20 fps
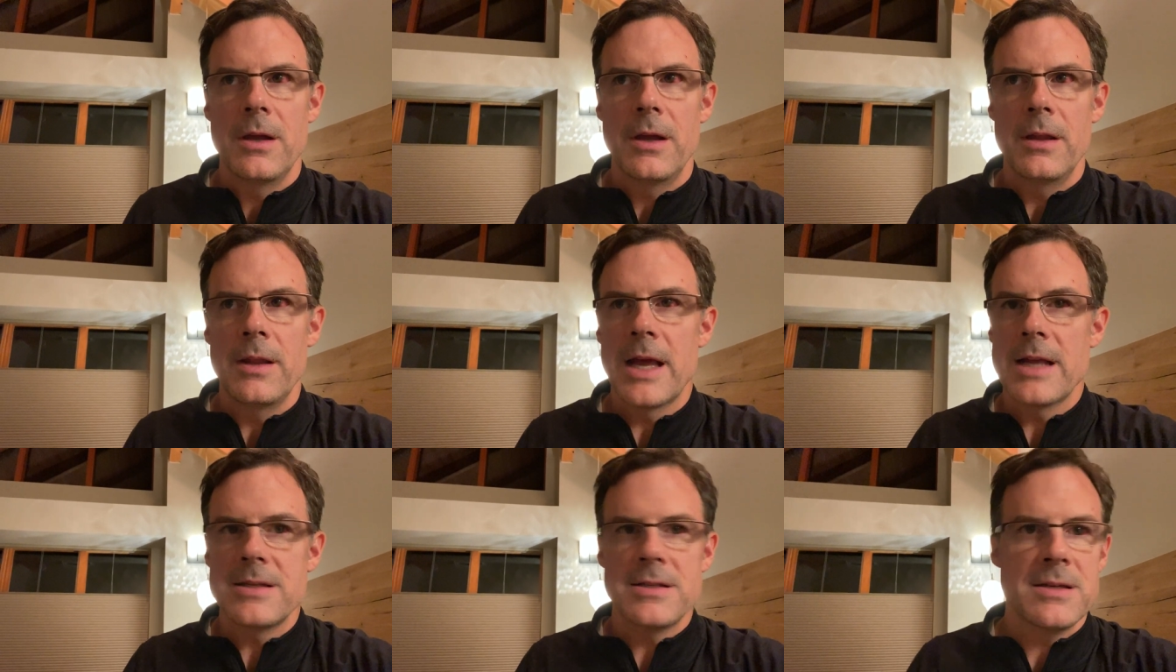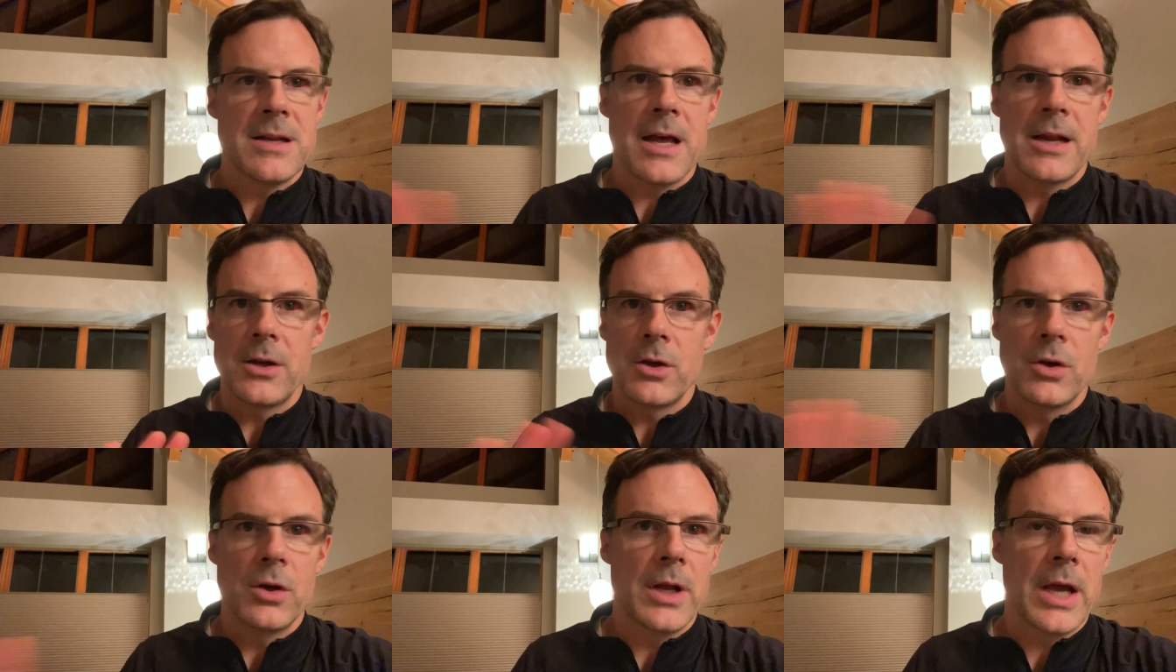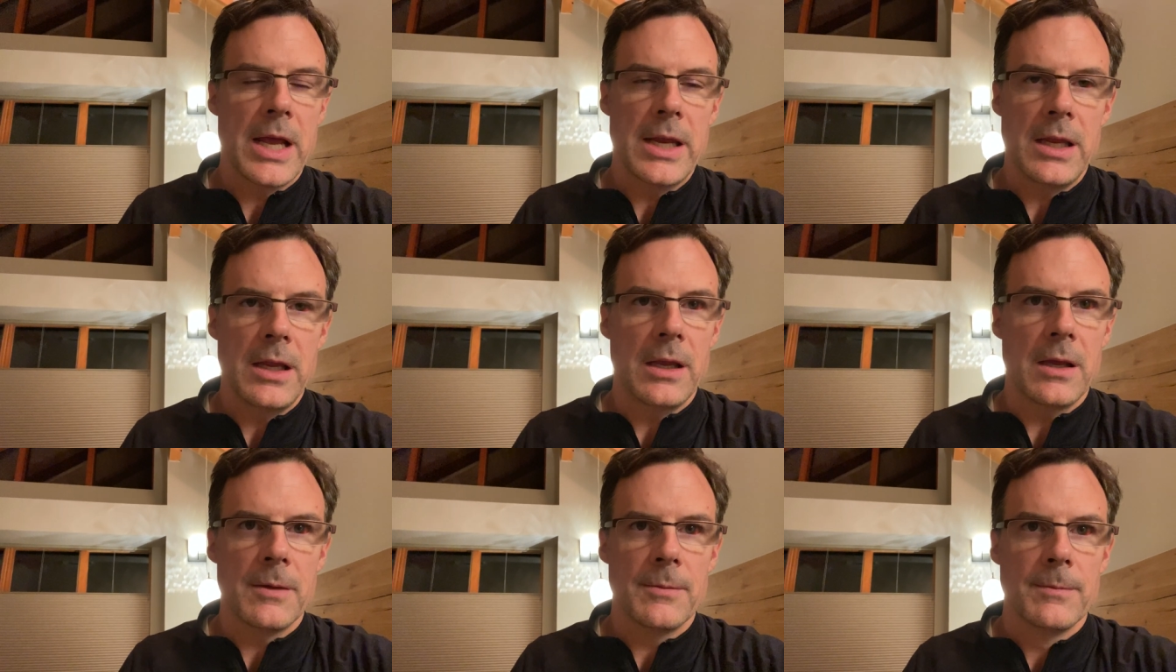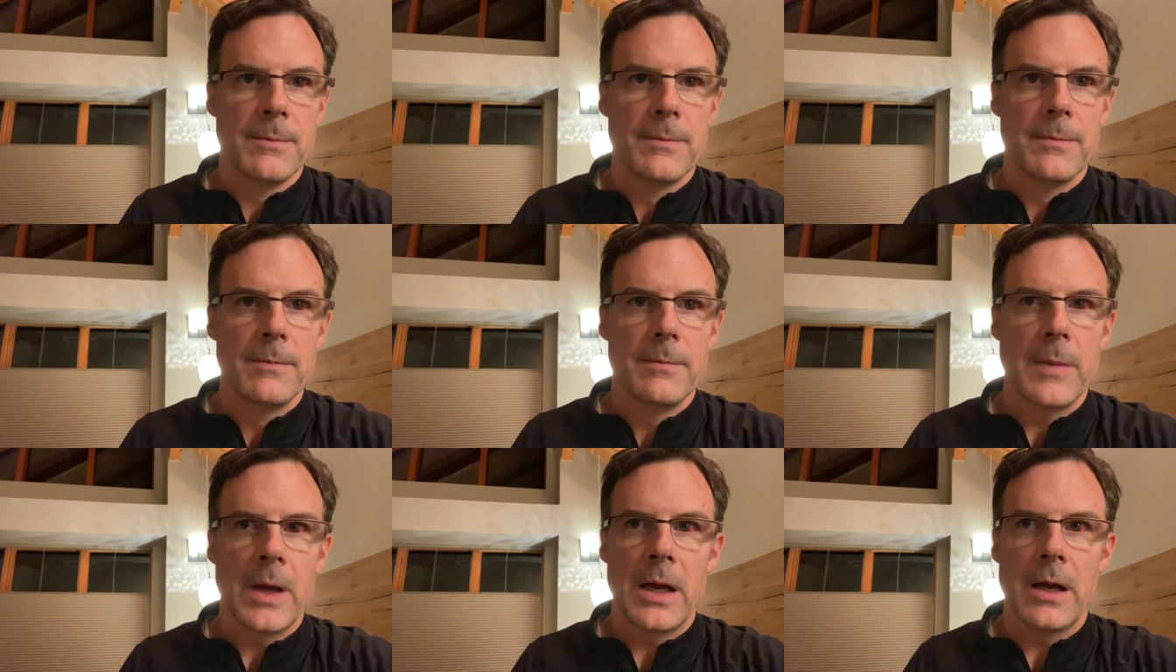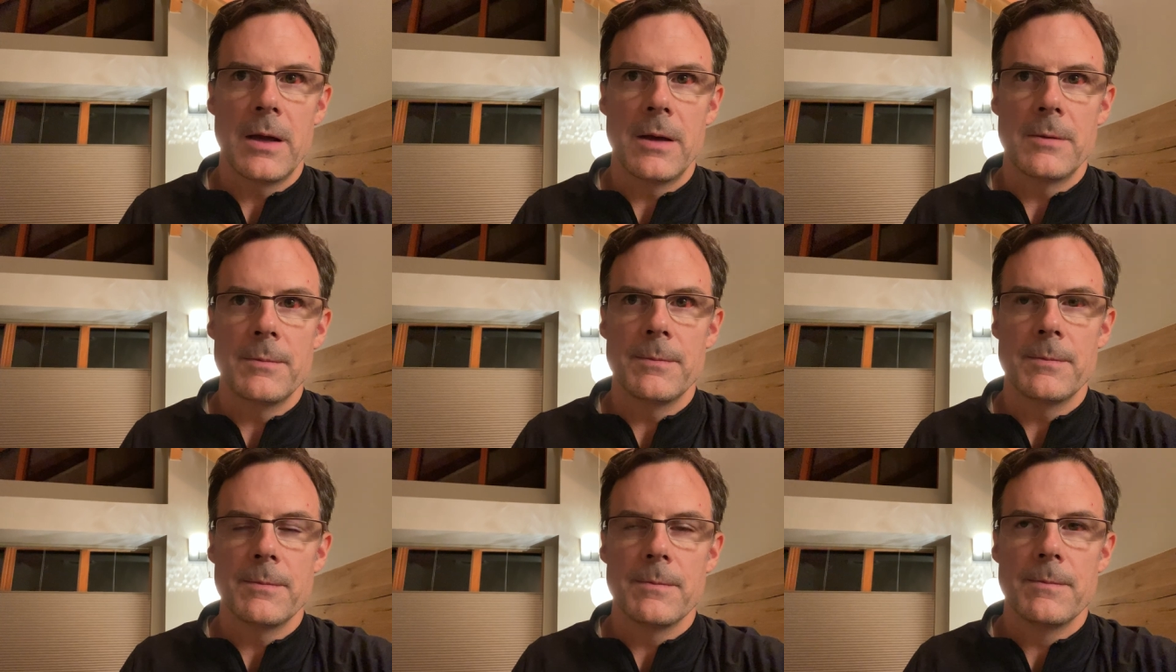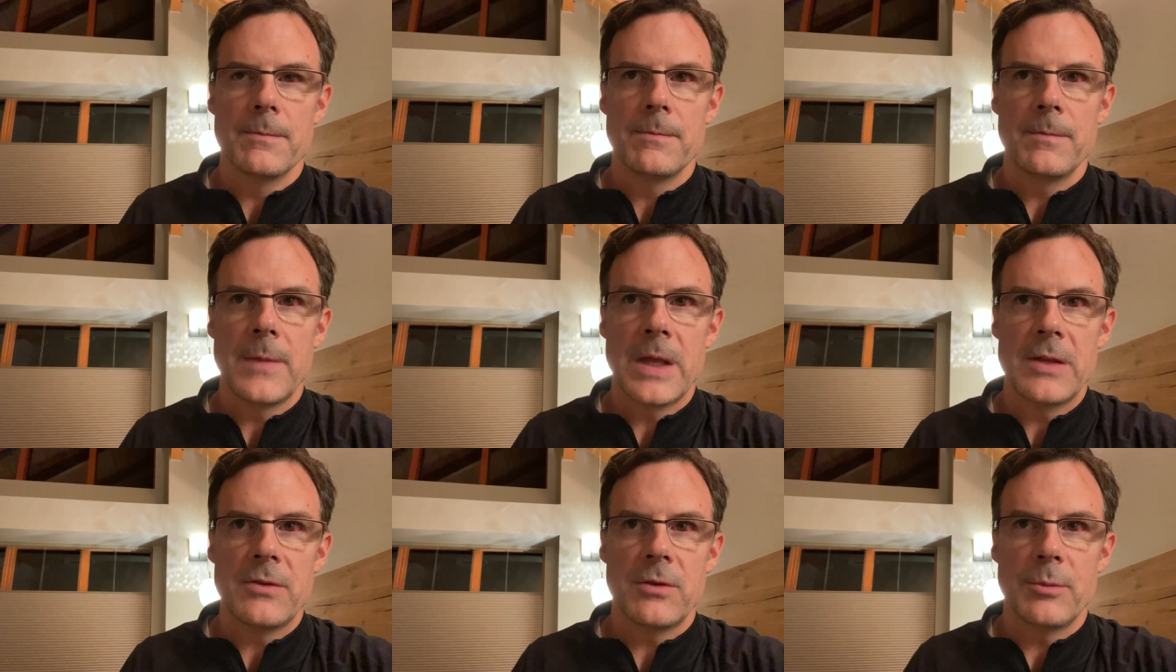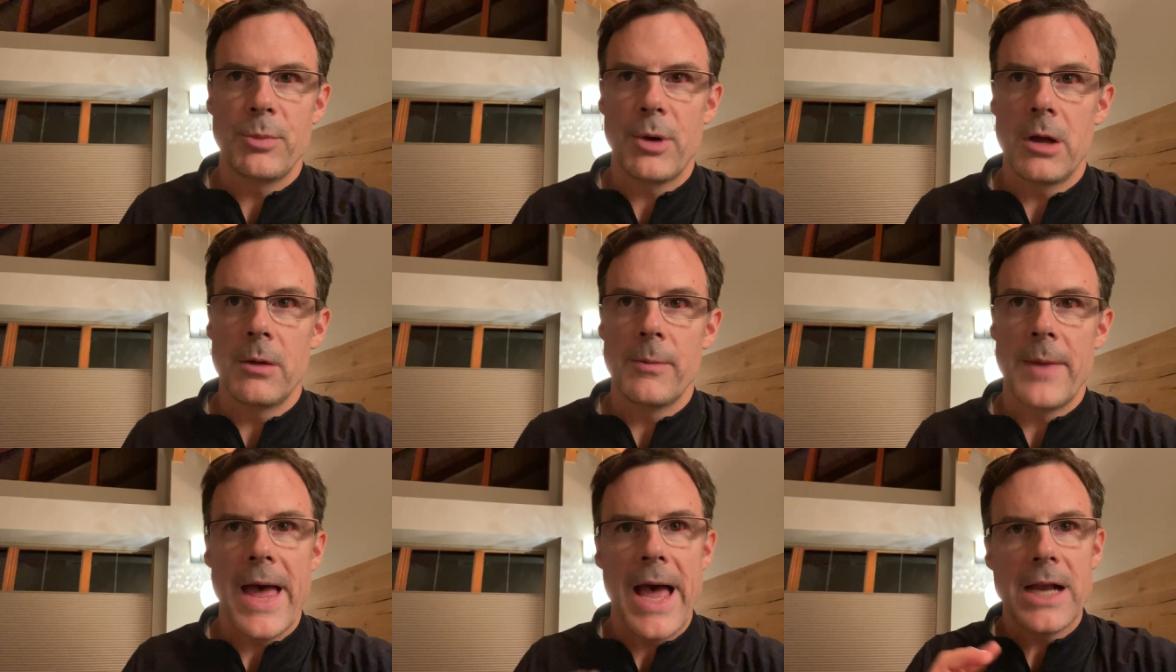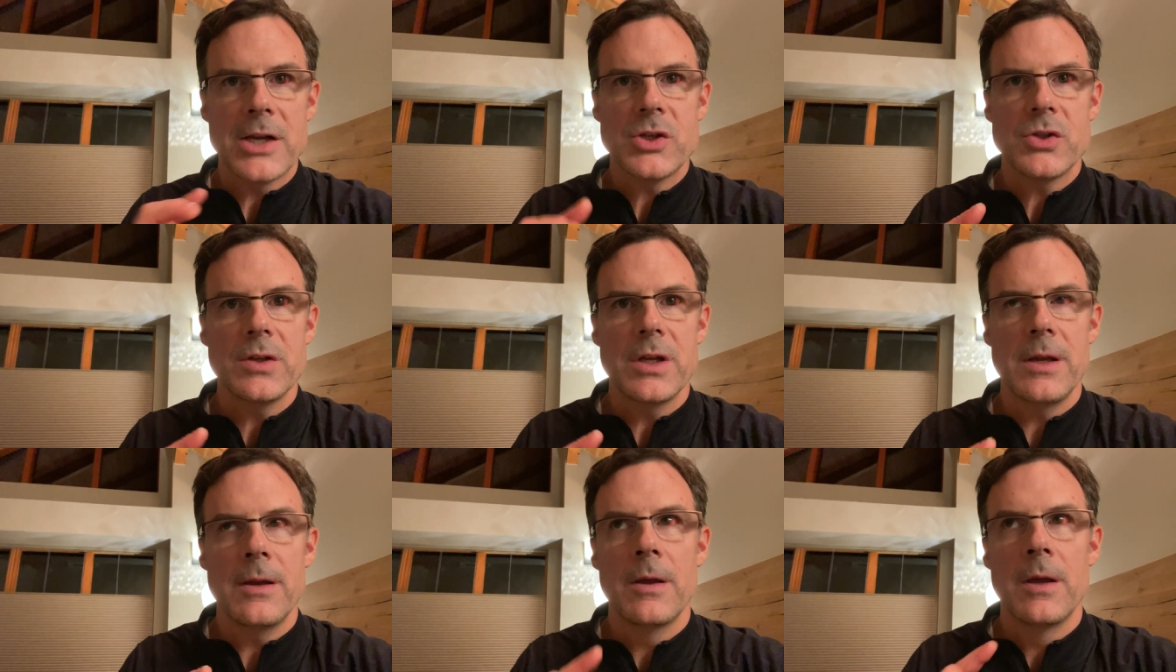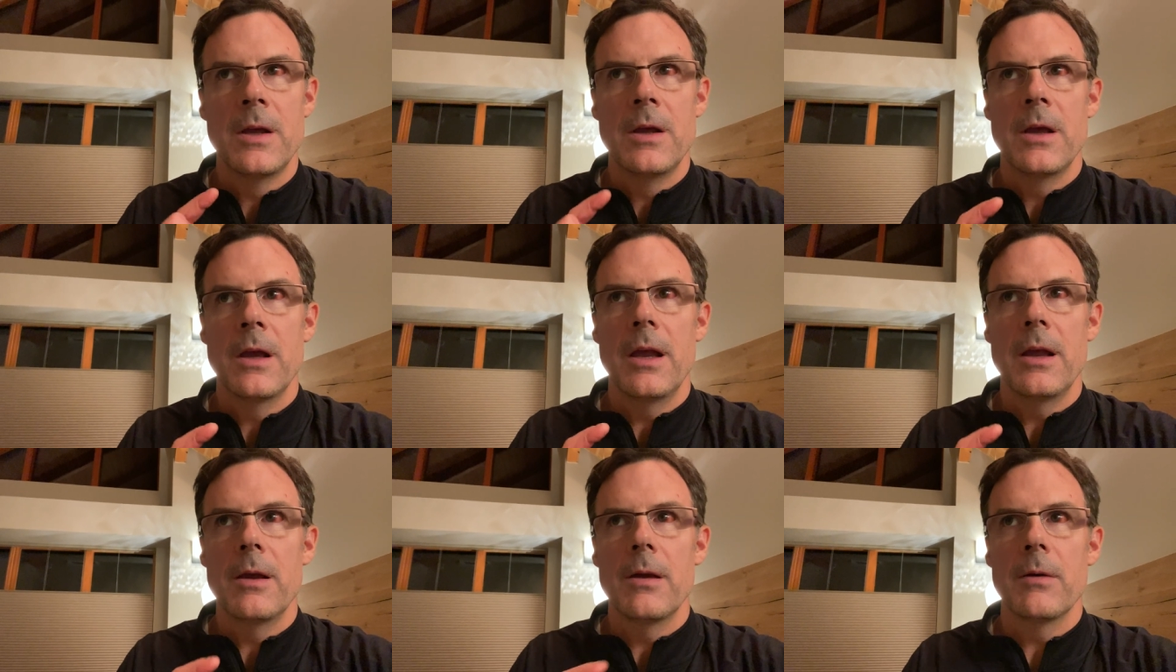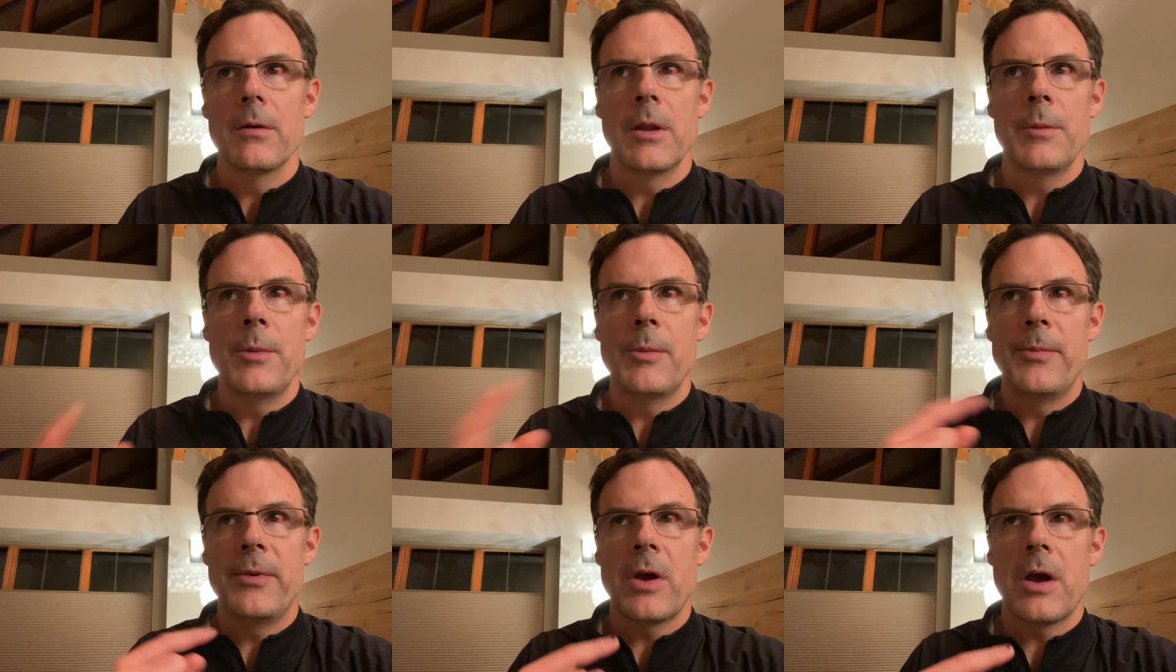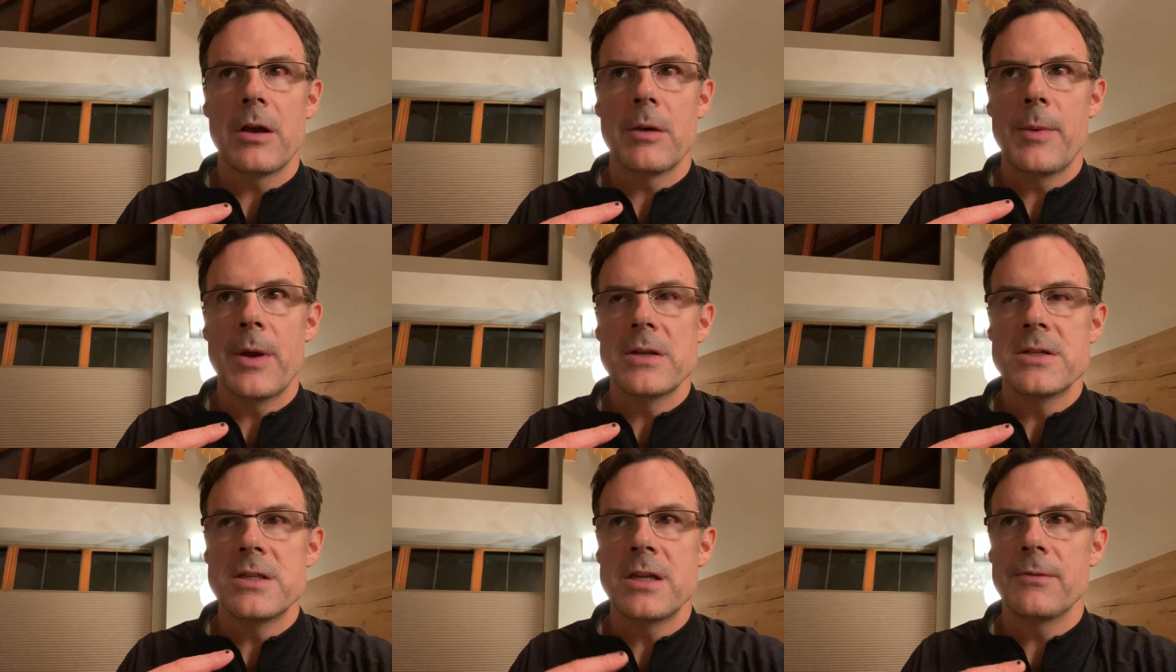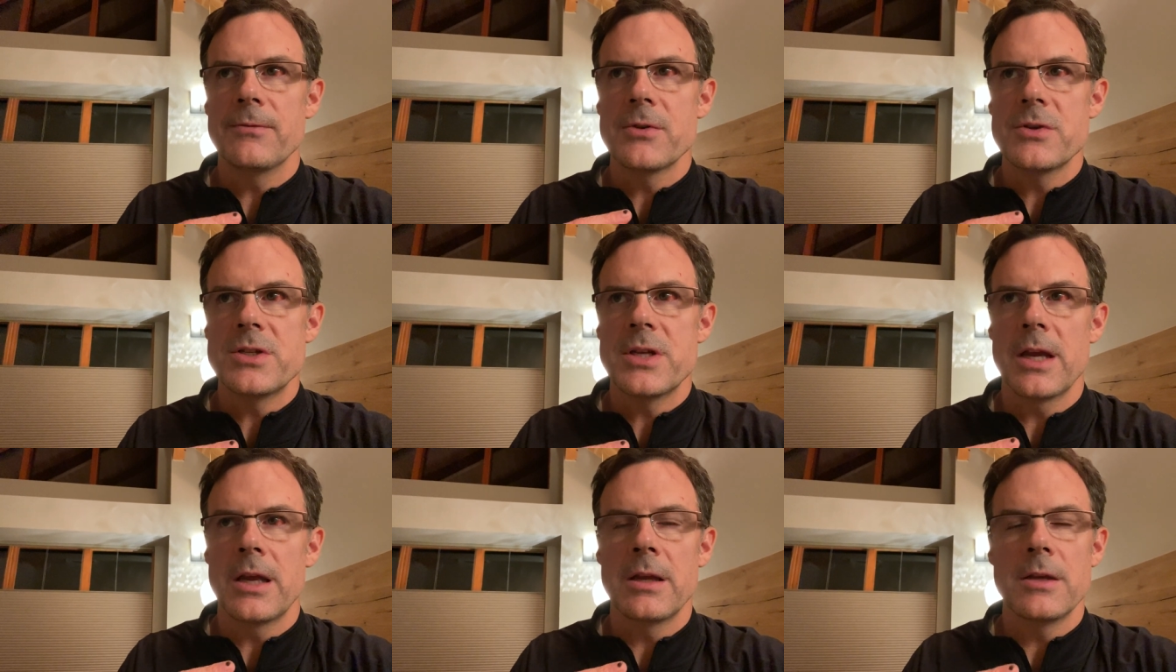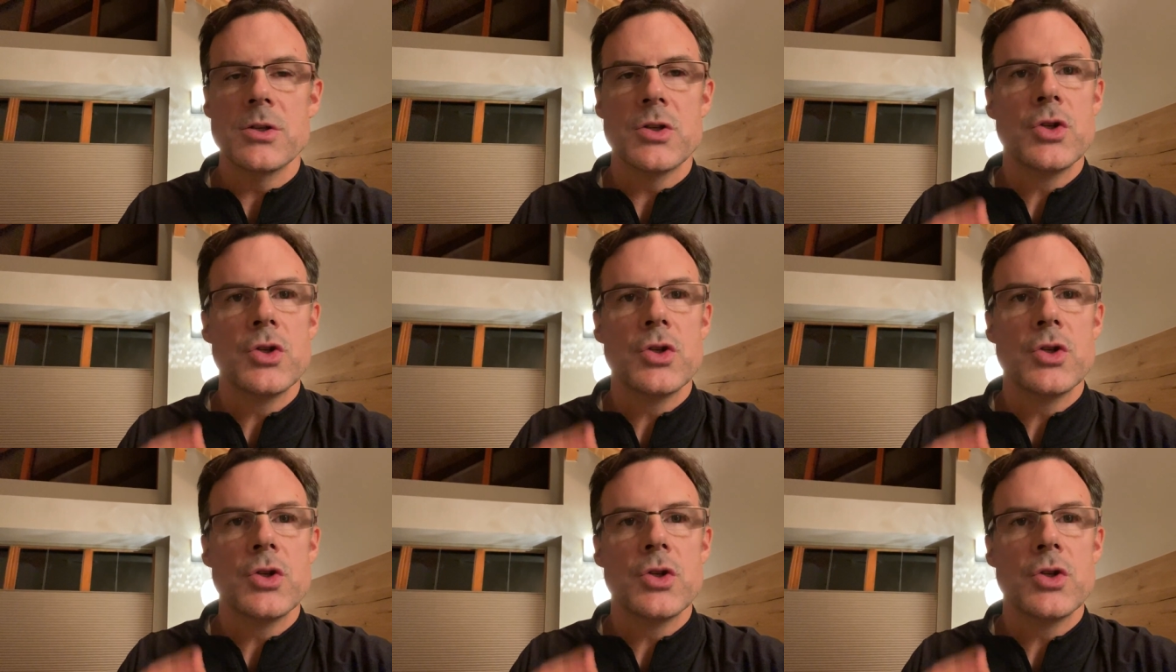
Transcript: That's not a good idea. Um, that's the problem. Actually, let me talk about zinc for a second.